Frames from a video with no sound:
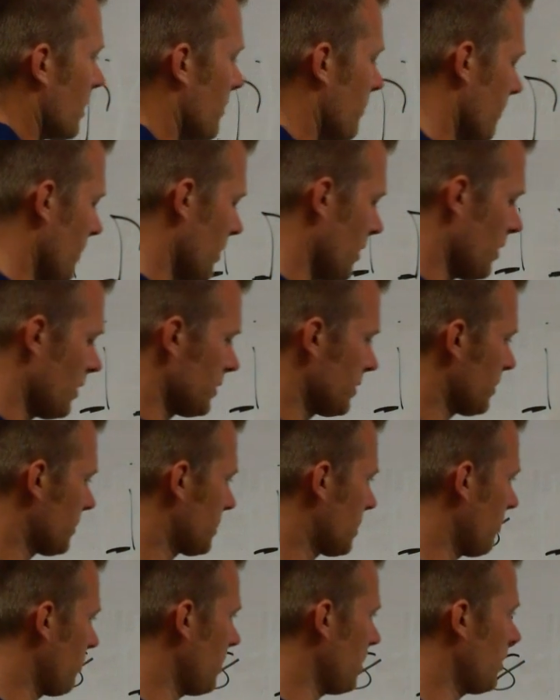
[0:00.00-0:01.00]
Okay, so
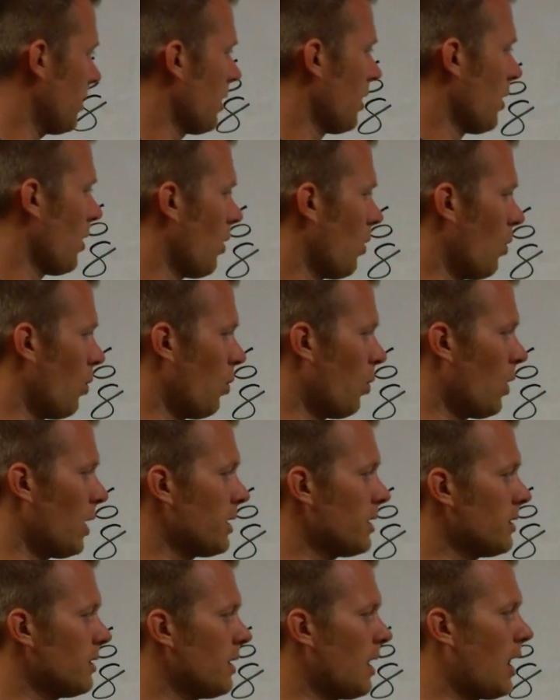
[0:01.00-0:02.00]
it's going to be
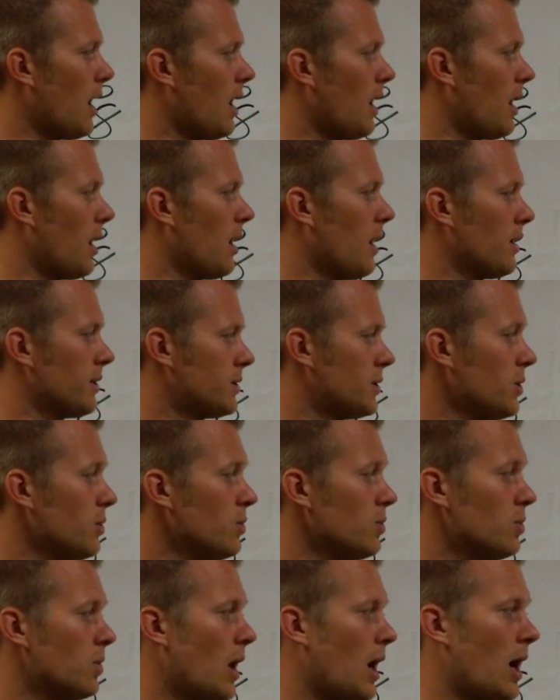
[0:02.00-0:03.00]
1 la,
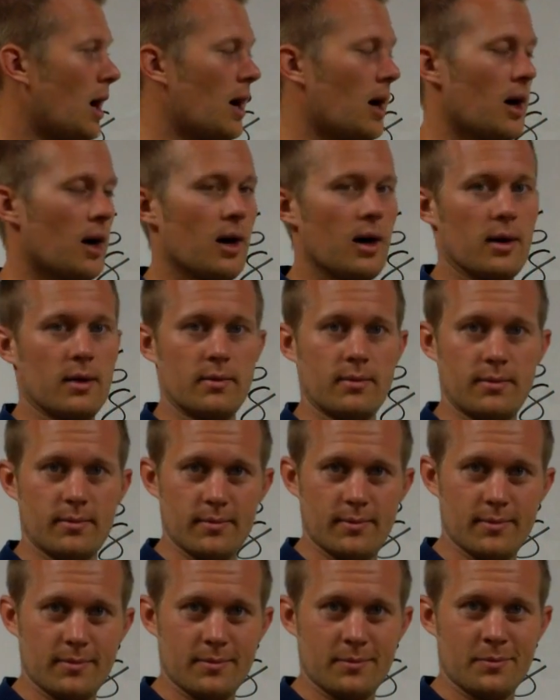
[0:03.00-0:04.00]
2 la.
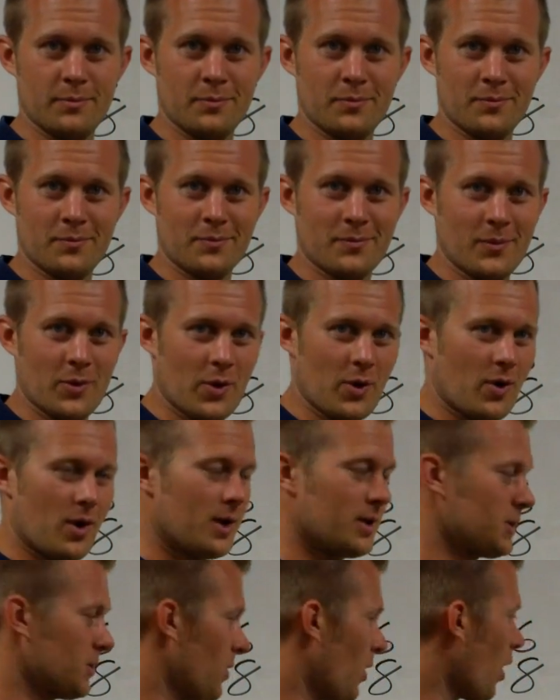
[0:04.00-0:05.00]
All
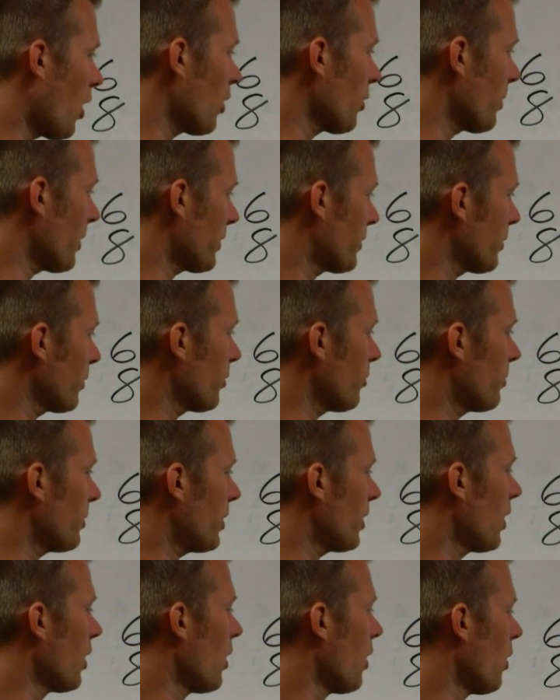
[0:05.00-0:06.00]
right, so all the way through it would
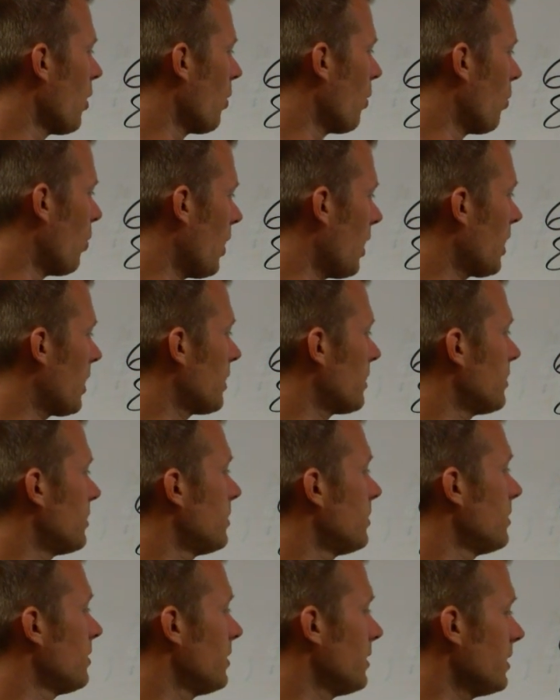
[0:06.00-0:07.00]
be
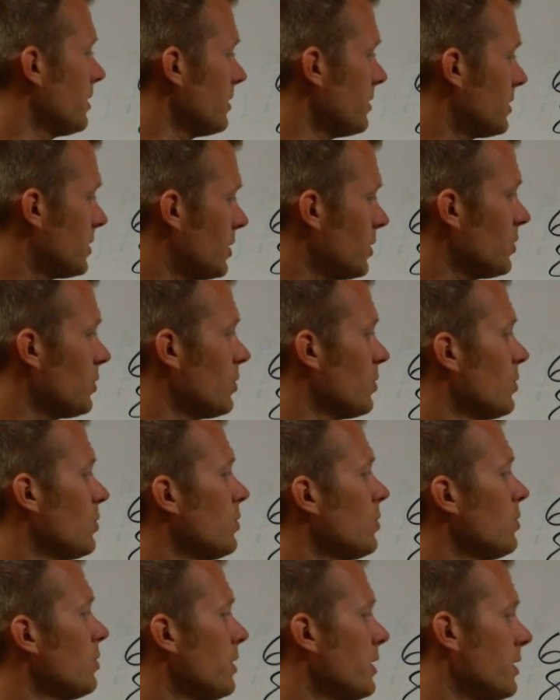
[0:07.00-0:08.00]
1 li,
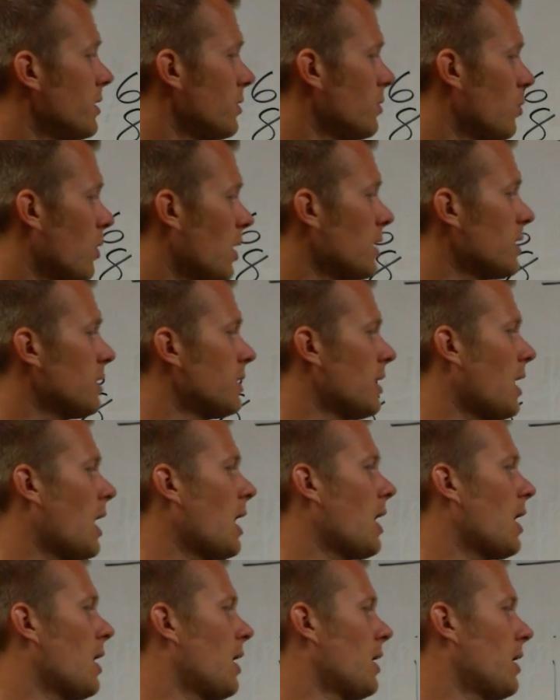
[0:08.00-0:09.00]
2 li, 1
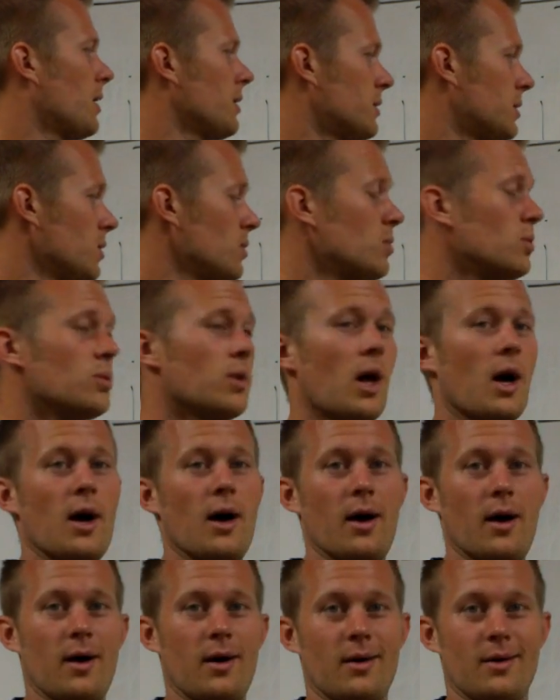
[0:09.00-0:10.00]
la, 2
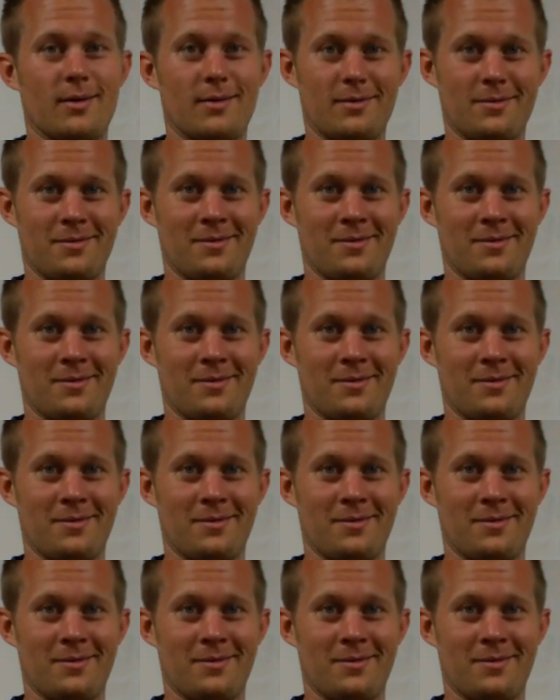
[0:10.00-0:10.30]
la.